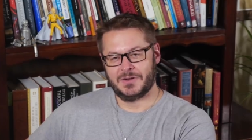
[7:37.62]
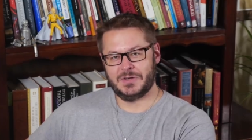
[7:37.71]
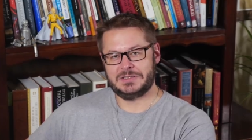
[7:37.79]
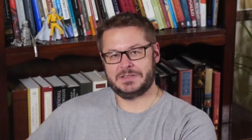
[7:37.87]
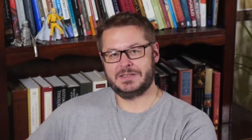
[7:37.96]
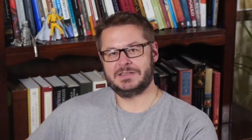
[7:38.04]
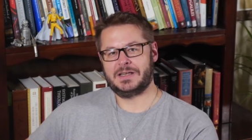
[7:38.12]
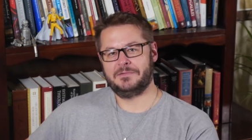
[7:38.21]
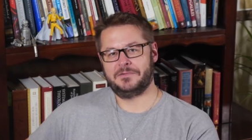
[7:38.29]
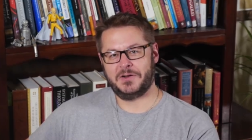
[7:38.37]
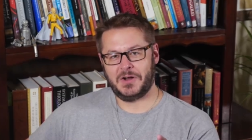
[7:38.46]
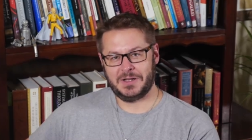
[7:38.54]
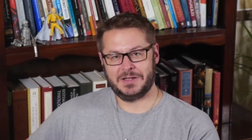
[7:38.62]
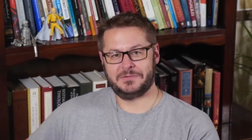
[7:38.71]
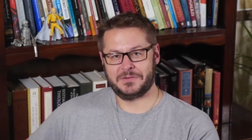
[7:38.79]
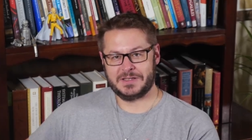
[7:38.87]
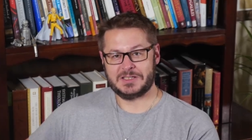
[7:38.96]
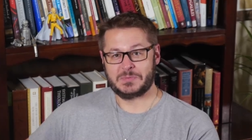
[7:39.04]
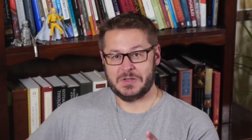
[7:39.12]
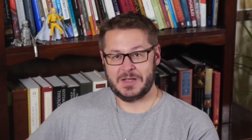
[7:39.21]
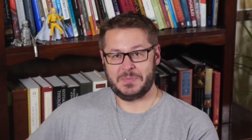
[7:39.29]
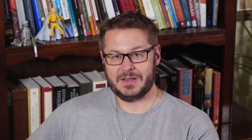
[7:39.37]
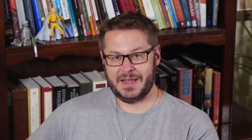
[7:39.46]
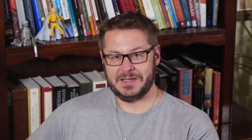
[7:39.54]
Christians have fallen for this
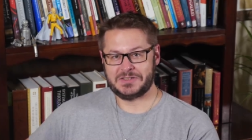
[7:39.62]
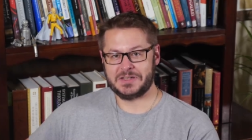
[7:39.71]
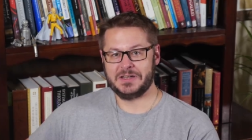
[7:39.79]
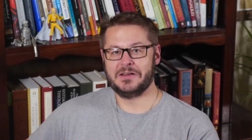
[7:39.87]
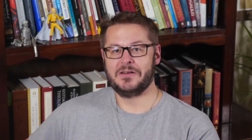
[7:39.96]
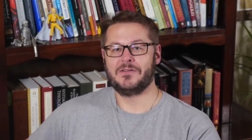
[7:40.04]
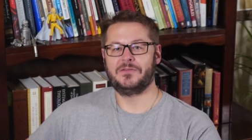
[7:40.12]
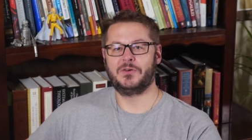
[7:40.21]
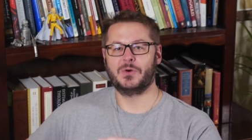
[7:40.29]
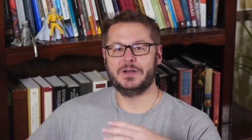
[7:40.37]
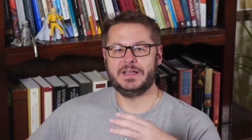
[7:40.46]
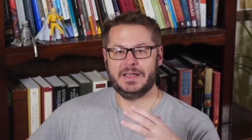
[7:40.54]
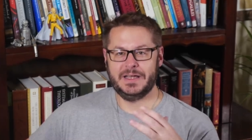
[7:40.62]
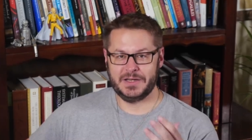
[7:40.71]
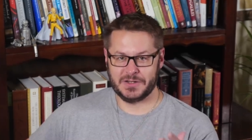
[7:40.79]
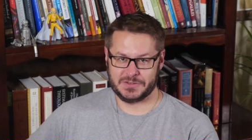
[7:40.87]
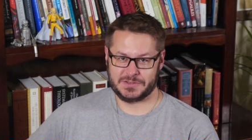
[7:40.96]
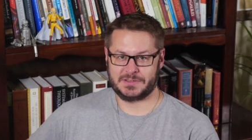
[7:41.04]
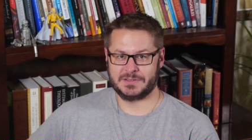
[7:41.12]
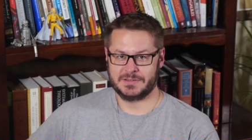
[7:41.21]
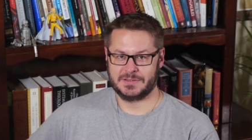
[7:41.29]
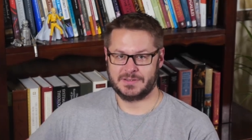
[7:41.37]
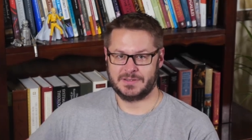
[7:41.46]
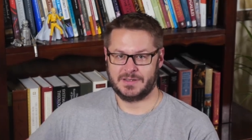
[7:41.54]
manipulation for years.
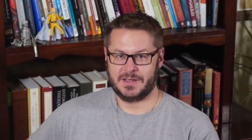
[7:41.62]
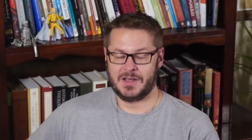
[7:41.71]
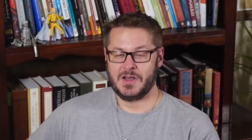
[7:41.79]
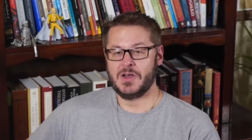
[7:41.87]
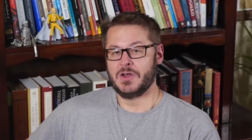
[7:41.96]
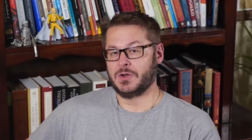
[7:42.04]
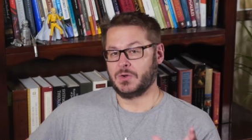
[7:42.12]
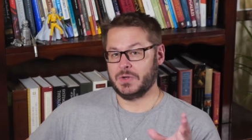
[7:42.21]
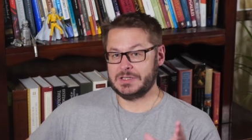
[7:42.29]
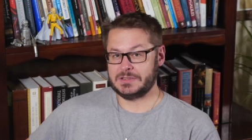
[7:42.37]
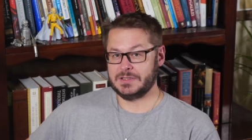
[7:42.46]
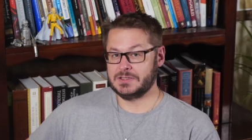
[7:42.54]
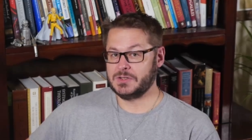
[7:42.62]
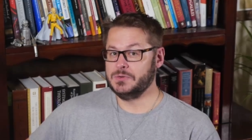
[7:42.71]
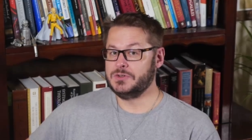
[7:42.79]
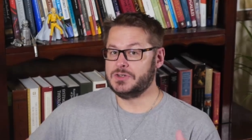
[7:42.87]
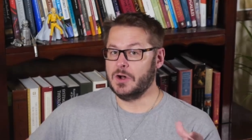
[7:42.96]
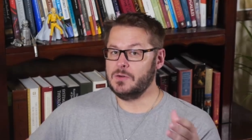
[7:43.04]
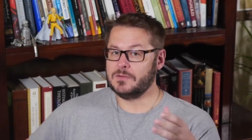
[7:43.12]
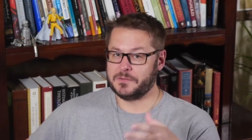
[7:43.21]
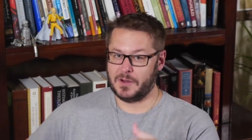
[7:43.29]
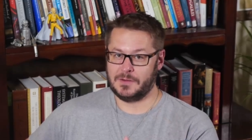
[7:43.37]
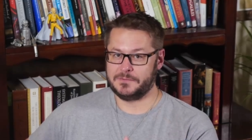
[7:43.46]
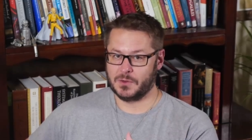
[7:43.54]
Christians who don't
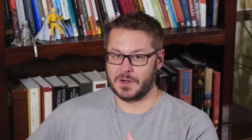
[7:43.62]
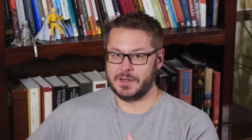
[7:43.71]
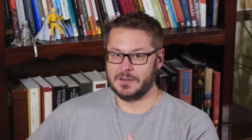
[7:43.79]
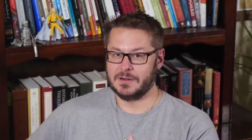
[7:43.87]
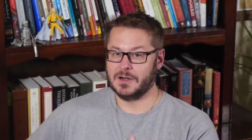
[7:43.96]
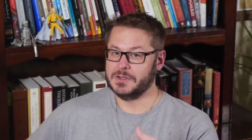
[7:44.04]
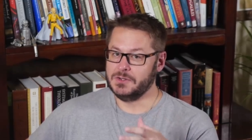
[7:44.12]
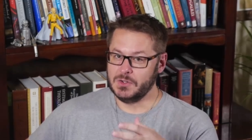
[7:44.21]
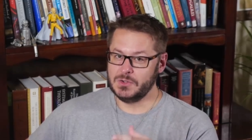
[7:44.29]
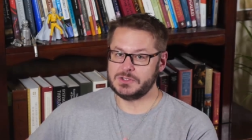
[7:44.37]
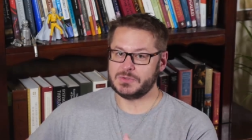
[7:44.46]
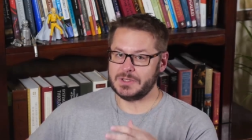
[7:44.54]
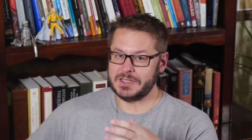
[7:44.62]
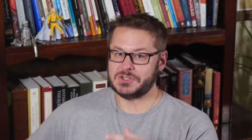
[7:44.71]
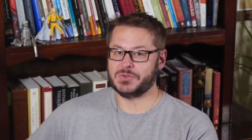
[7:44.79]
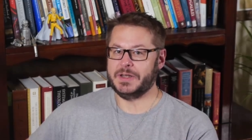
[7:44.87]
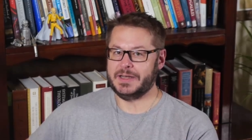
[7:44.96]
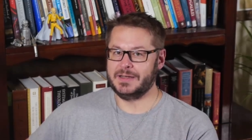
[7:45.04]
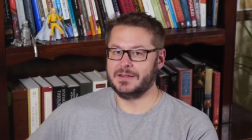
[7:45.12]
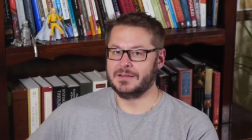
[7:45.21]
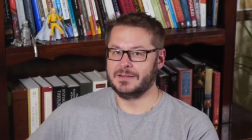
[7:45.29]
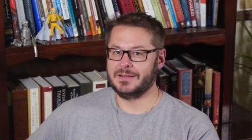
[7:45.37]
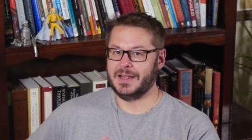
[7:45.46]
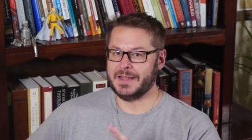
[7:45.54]
fall for it are usually treated
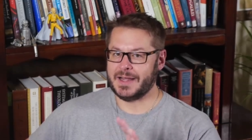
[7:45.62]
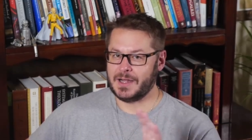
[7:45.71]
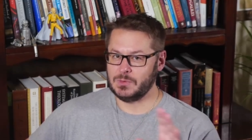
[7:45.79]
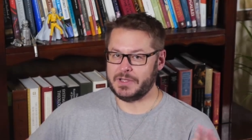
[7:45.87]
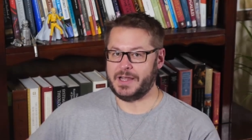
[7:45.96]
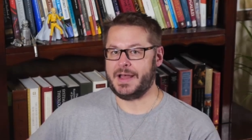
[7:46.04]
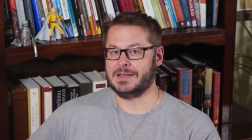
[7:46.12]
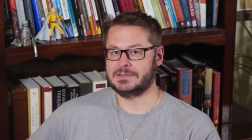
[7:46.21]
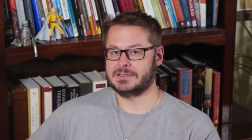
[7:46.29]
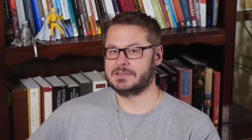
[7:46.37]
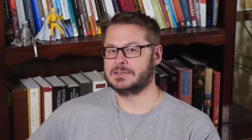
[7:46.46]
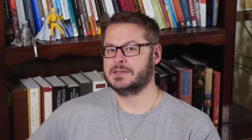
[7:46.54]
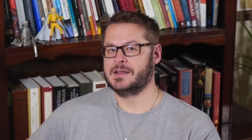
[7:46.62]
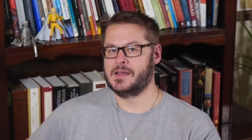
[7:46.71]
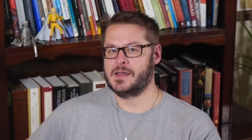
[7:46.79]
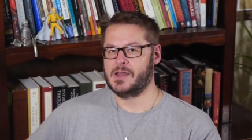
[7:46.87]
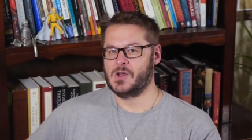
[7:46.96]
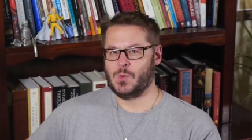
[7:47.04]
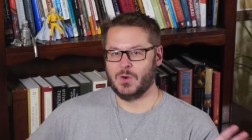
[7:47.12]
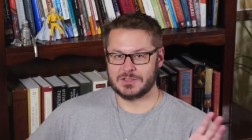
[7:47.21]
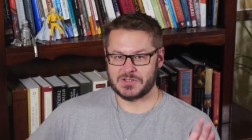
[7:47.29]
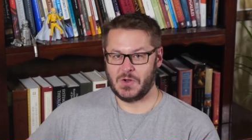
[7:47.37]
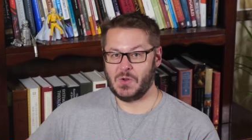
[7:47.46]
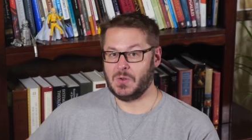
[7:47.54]
like outcasts. We're
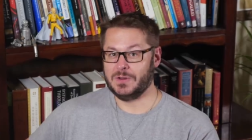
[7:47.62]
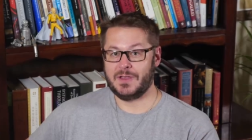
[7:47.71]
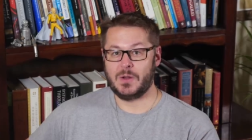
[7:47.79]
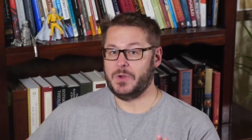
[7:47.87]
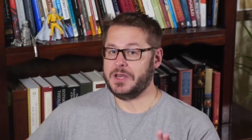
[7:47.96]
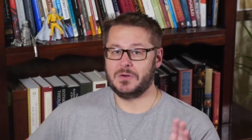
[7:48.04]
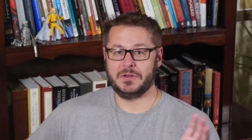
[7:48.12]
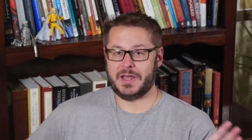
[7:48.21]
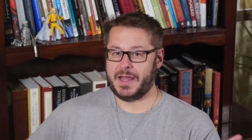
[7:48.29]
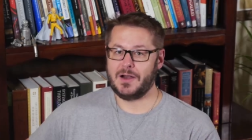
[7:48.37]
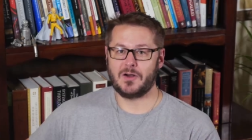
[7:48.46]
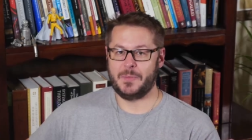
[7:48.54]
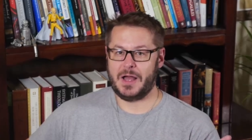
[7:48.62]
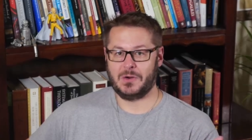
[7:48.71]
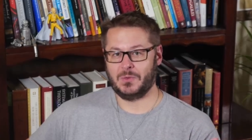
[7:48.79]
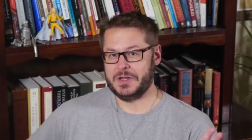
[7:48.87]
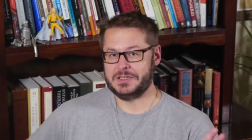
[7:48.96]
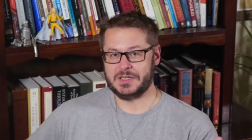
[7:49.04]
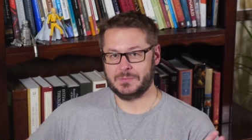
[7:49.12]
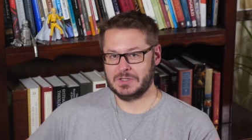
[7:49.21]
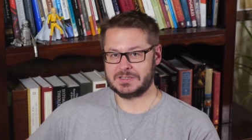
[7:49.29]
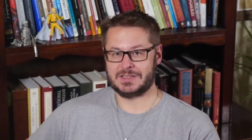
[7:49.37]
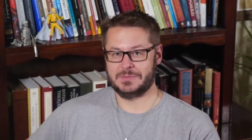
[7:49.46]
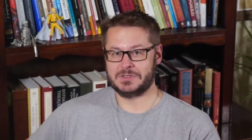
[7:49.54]
told that we don't care about reaching
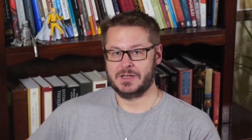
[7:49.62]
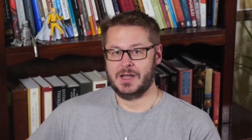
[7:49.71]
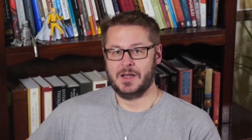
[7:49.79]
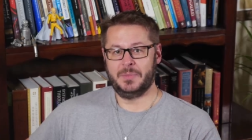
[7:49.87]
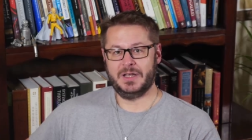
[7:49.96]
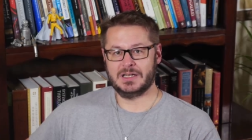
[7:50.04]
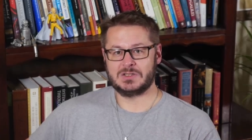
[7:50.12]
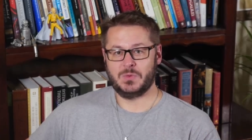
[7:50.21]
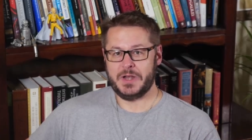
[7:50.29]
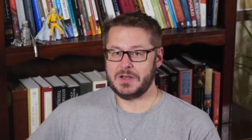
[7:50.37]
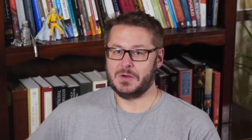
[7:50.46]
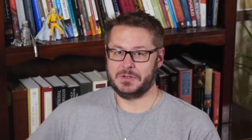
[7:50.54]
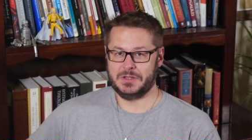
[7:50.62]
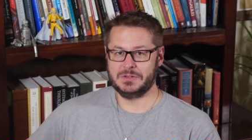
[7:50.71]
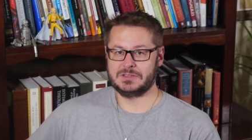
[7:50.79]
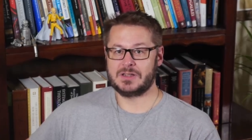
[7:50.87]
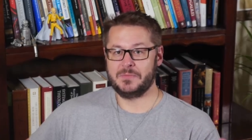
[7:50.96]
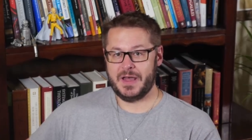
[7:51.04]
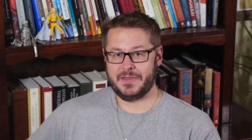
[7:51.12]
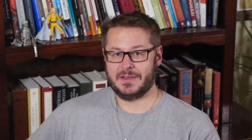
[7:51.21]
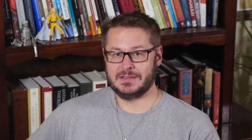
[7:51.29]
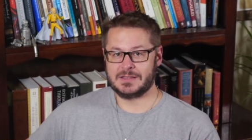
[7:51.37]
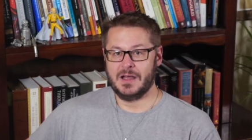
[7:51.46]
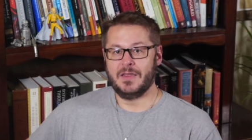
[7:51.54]
Muslims because we don't use the
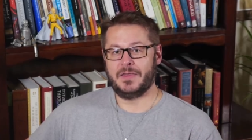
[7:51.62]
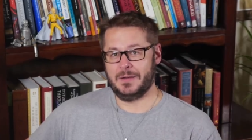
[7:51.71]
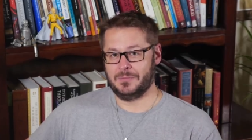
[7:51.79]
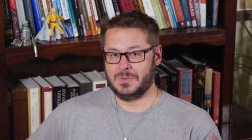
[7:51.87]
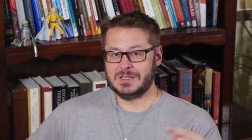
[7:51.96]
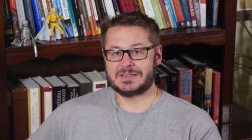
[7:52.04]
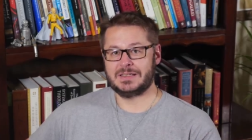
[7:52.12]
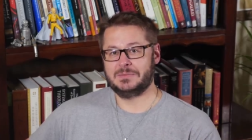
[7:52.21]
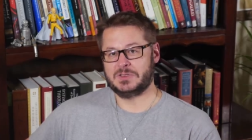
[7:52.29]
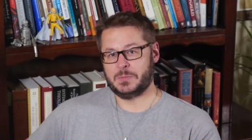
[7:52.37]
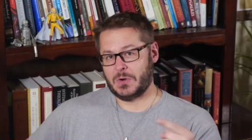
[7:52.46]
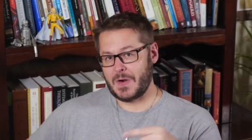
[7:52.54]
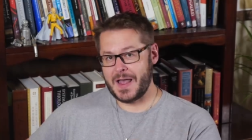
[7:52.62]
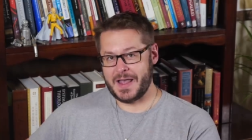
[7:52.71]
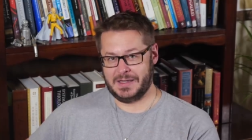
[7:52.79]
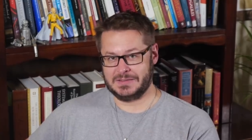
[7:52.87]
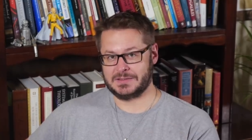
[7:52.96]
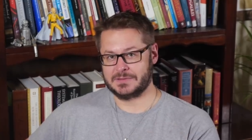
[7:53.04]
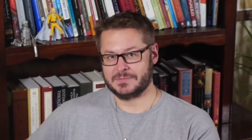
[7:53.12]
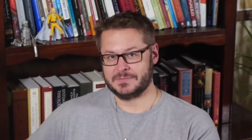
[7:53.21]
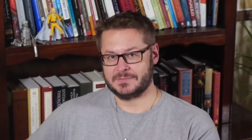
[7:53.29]
methods that Muslims praise.